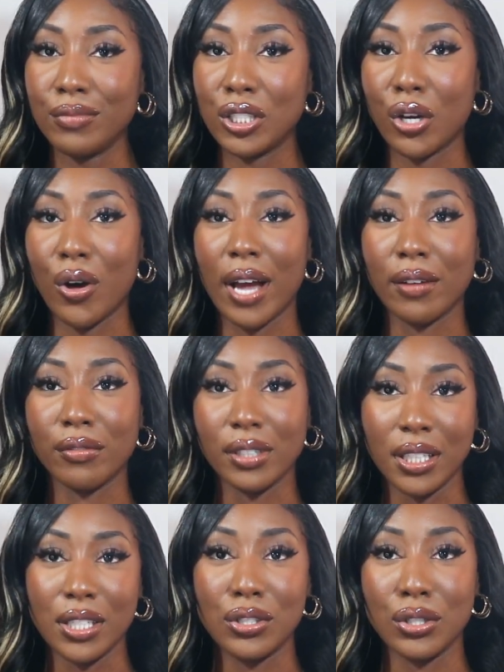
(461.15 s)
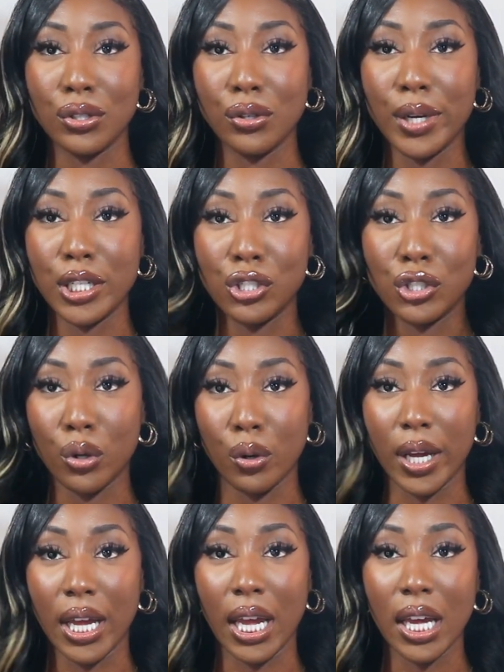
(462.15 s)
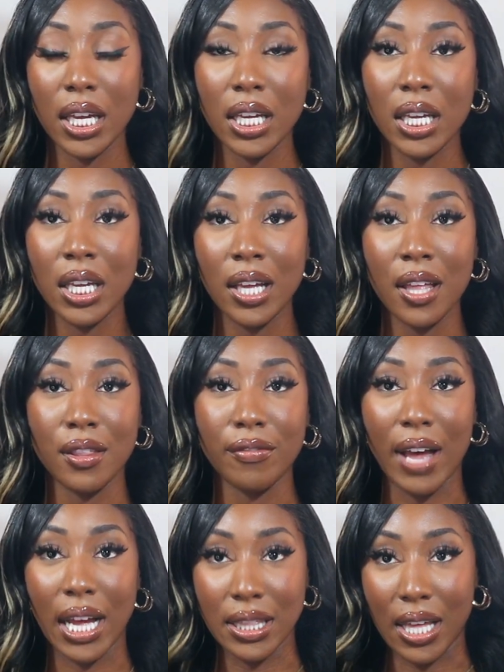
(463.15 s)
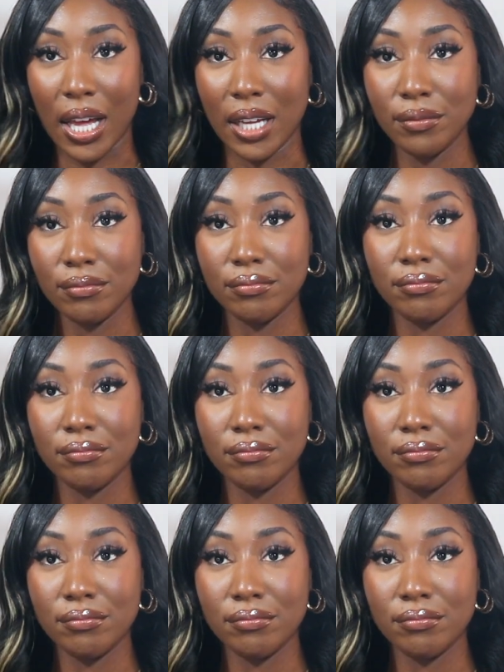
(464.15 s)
So I really do enjoy the fact that